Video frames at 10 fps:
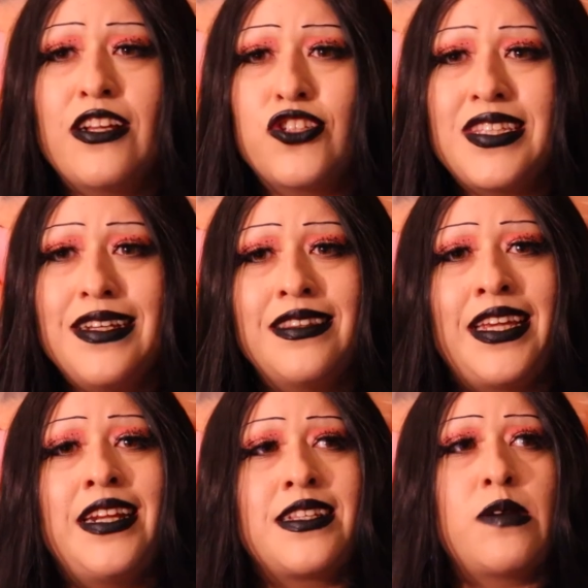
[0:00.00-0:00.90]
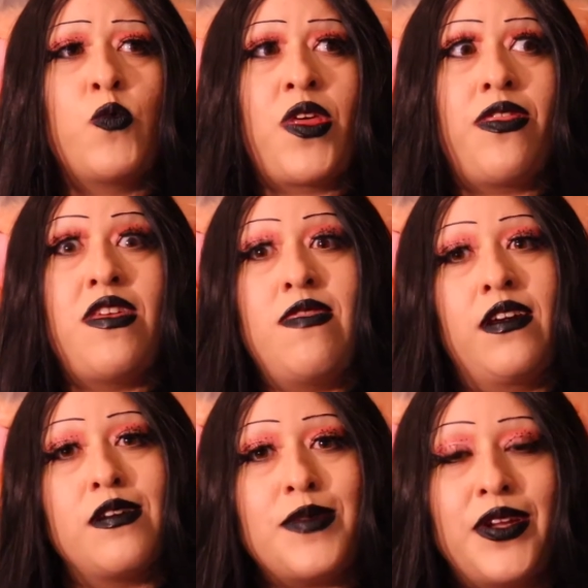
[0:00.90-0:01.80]
yeah, just the elitism within the
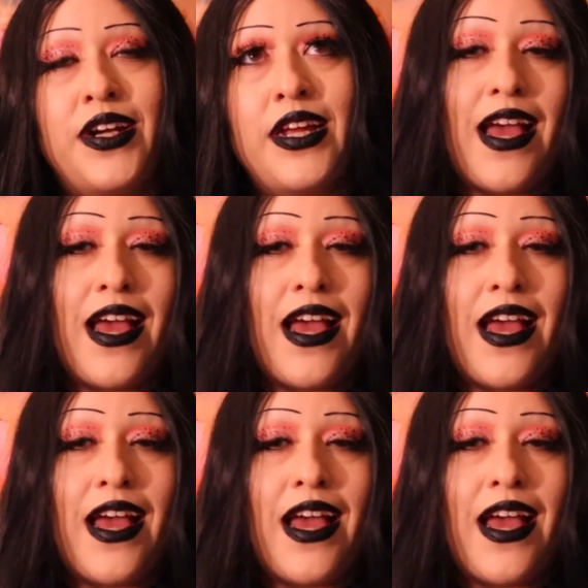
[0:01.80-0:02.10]
community.